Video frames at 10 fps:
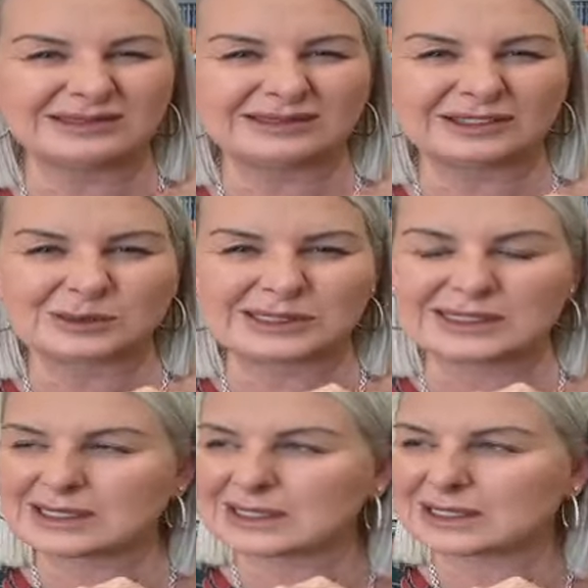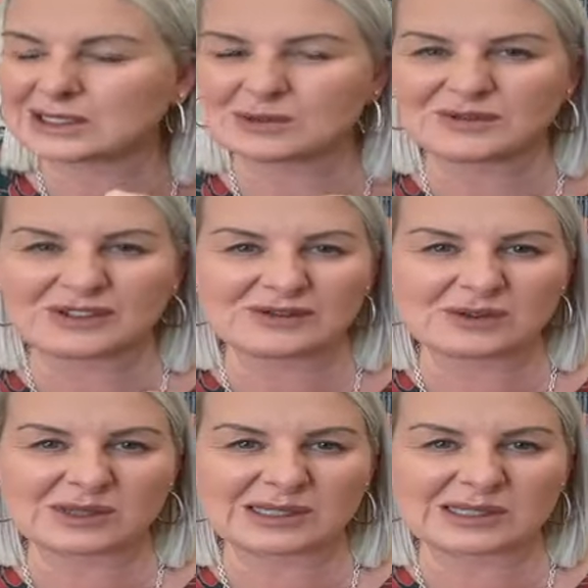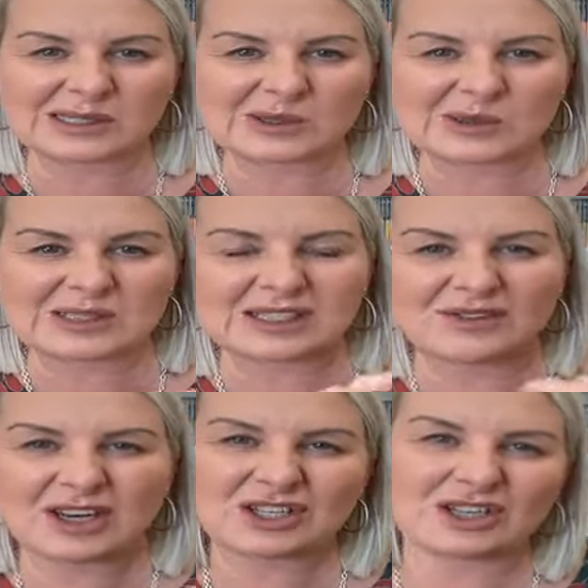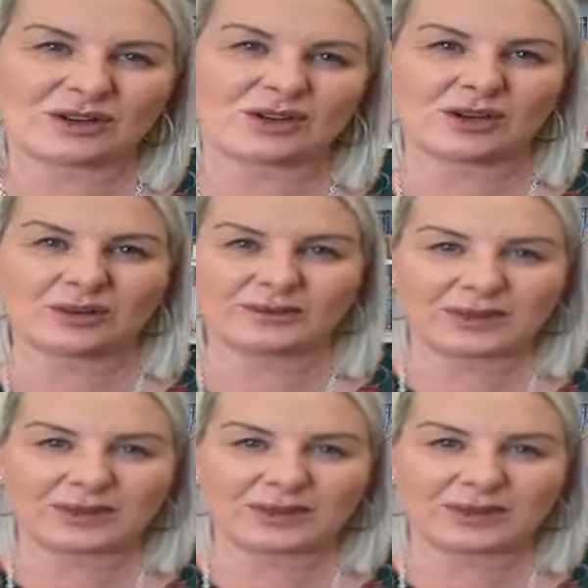26, 25, 26, 27. I actually don't know.